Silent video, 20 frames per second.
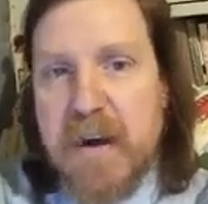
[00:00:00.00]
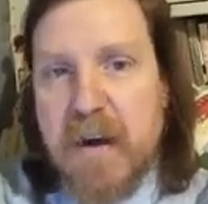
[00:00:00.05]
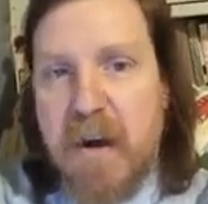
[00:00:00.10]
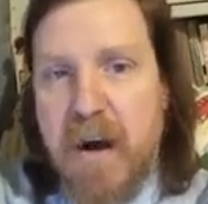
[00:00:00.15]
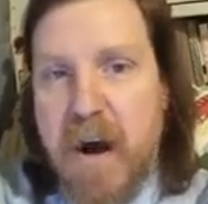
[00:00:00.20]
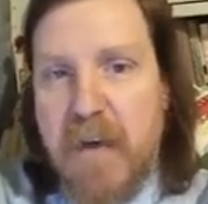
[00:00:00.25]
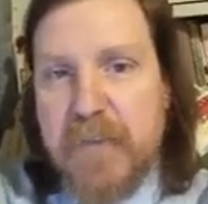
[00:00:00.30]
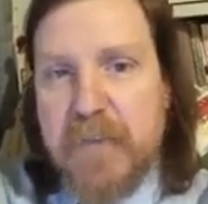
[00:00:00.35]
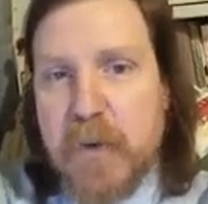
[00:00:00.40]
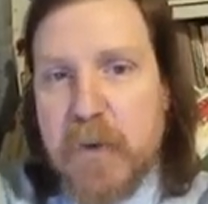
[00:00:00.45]

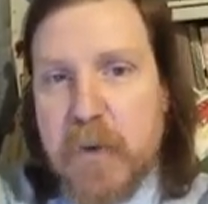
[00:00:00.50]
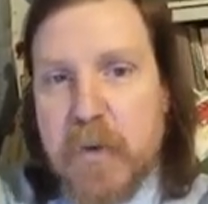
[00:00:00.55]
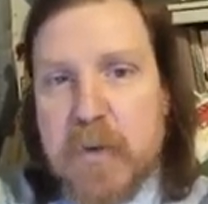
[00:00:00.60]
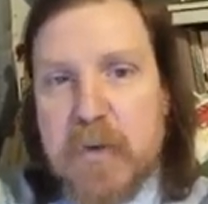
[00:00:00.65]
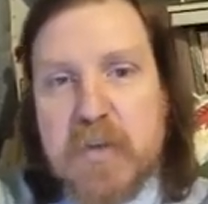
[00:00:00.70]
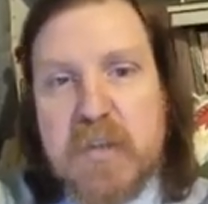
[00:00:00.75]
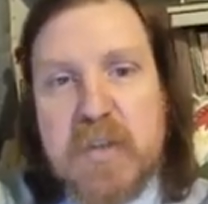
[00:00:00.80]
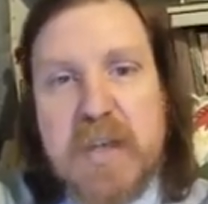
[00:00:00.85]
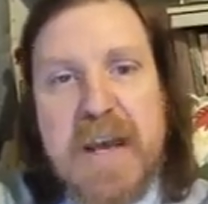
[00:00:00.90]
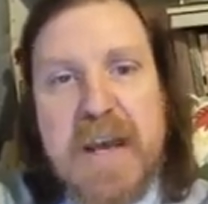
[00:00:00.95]

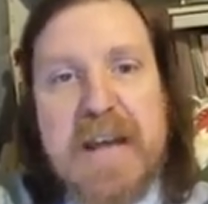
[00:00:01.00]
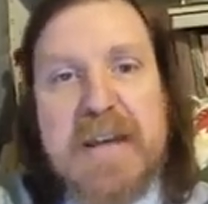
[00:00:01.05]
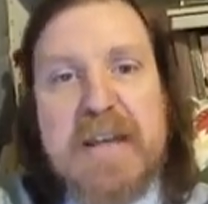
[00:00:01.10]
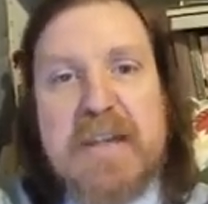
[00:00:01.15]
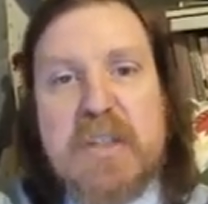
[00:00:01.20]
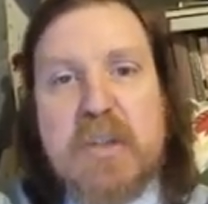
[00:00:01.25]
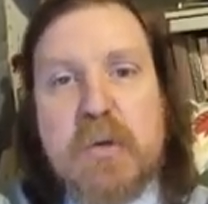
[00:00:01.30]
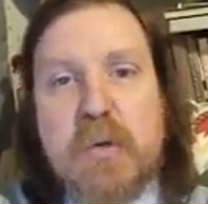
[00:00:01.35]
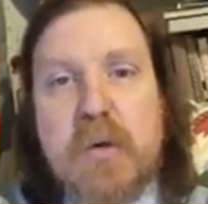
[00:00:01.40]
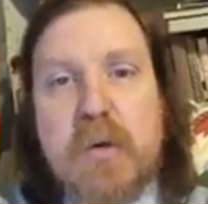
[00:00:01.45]
offers
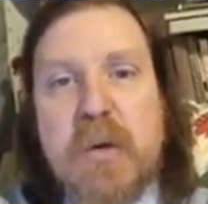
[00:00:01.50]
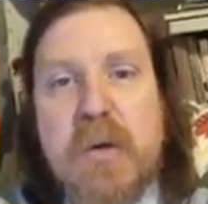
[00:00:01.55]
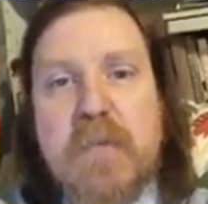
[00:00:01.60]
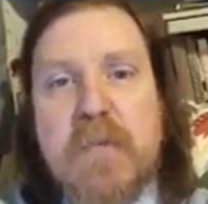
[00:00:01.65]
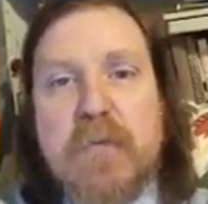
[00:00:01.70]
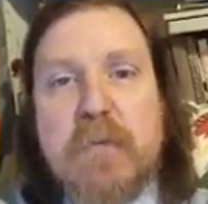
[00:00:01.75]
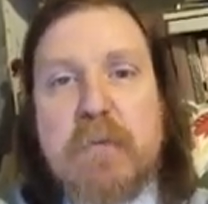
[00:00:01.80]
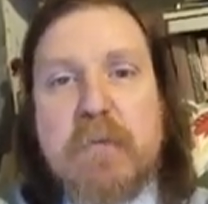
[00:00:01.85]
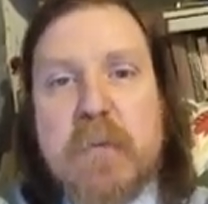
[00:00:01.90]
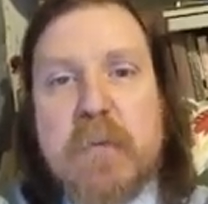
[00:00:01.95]
any sort
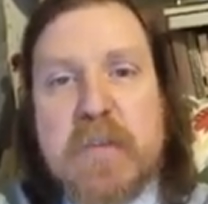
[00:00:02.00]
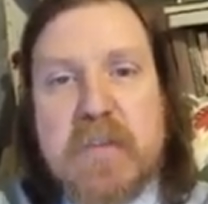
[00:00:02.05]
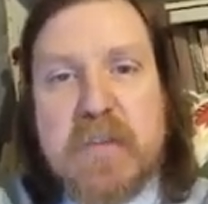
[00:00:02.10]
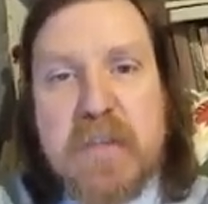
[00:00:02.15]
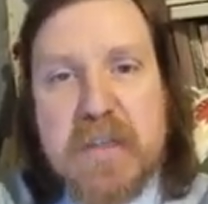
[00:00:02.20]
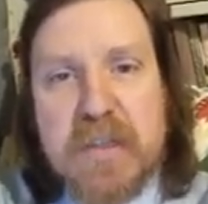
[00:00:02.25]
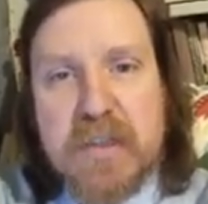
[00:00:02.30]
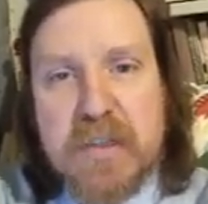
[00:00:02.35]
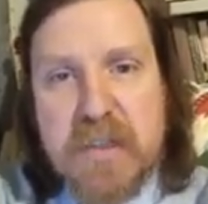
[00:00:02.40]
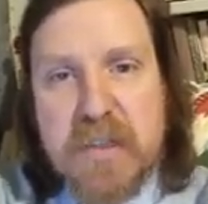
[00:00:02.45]
of
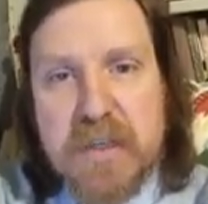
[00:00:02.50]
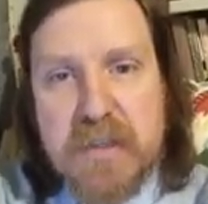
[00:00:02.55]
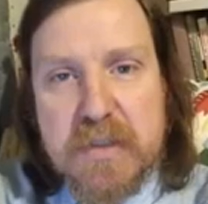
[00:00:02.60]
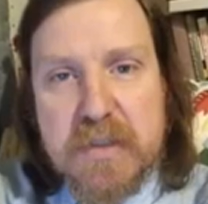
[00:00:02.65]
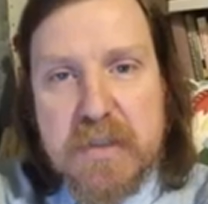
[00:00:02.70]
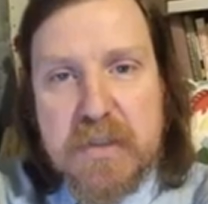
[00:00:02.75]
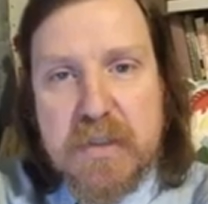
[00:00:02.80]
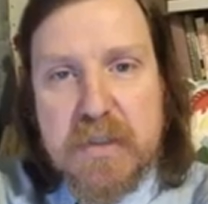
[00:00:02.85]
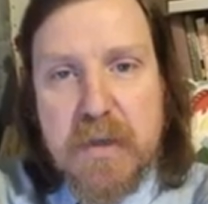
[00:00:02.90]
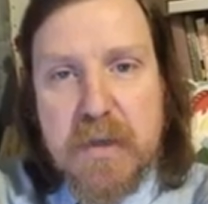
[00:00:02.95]

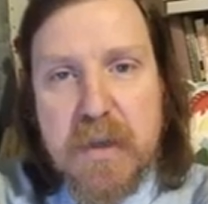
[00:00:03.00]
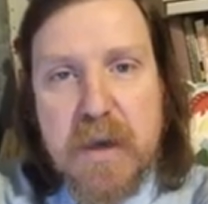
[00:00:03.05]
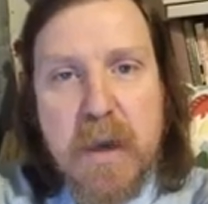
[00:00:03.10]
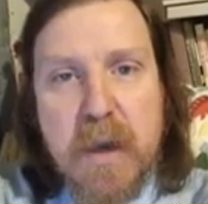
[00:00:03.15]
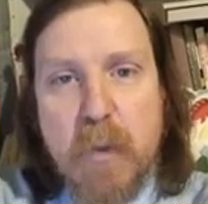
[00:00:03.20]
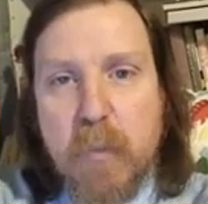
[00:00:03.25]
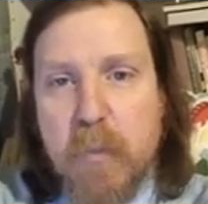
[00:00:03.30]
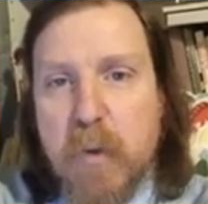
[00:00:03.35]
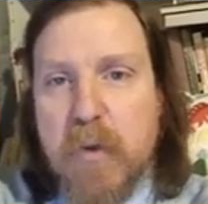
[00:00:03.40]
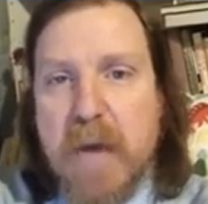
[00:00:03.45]
resistance.
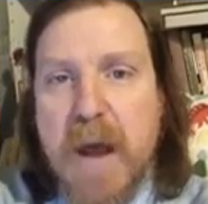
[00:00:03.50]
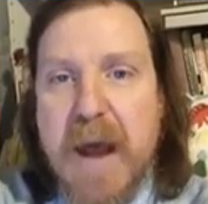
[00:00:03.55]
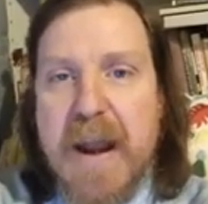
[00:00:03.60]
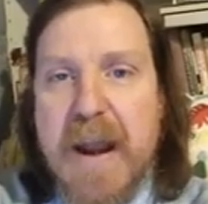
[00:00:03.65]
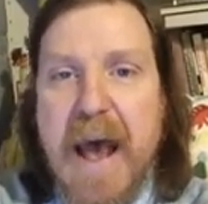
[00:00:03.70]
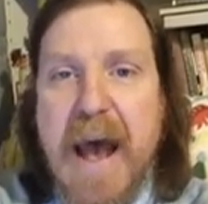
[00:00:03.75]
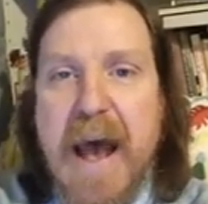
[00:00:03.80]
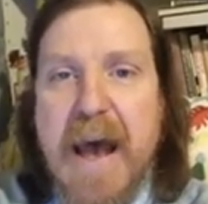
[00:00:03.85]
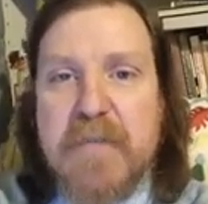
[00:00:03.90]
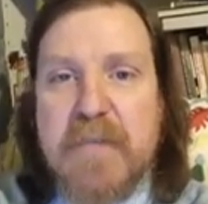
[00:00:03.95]
We're
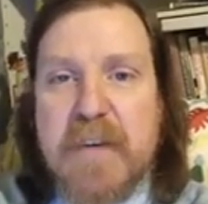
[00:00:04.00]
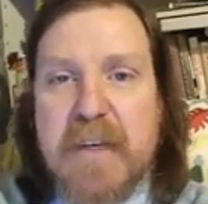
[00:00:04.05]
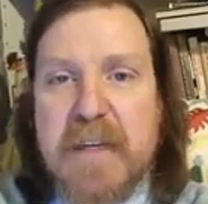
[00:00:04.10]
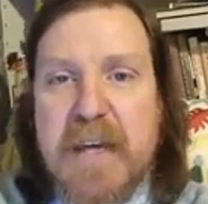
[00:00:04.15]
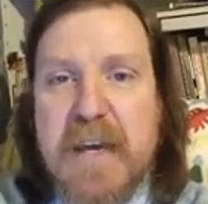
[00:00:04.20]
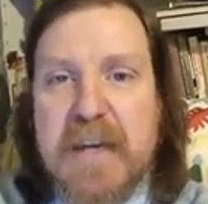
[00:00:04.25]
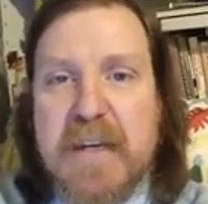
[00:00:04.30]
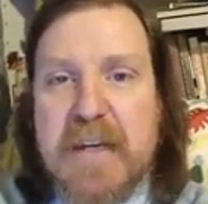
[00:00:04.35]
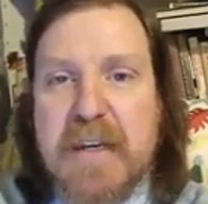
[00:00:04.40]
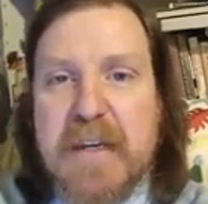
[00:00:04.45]
not
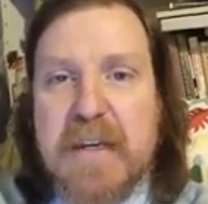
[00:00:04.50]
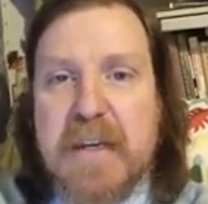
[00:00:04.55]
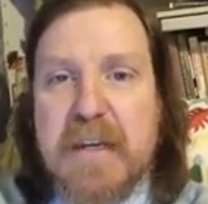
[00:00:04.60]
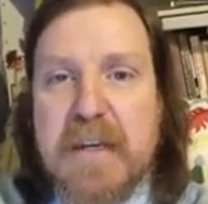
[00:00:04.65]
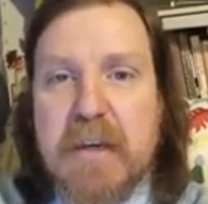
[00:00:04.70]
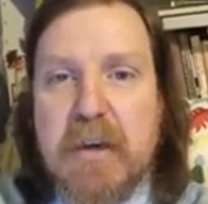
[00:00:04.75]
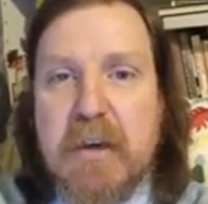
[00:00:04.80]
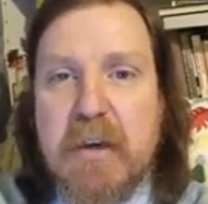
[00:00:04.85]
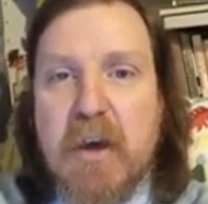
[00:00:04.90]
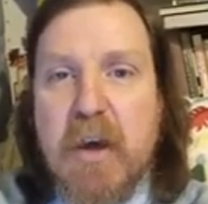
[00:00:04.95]

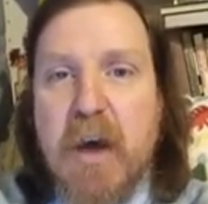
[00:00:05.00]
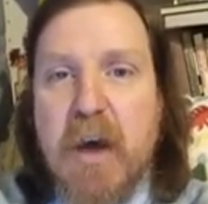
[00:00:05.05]
advocating